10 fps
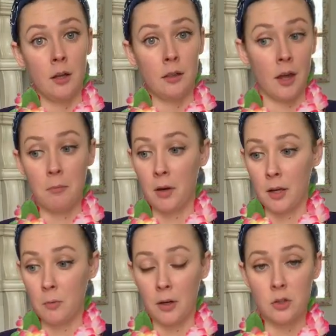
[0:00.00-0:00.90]
they
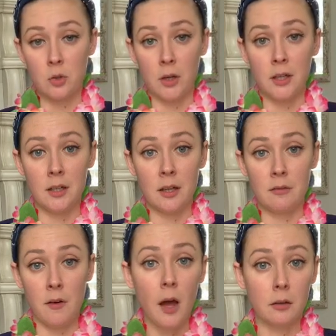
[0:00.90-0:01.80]
might want to join in on the
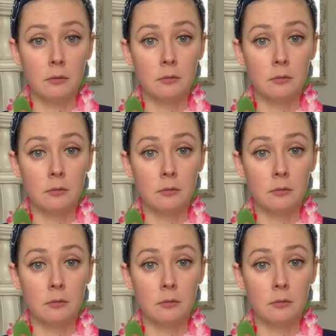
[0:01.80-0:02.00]
fun.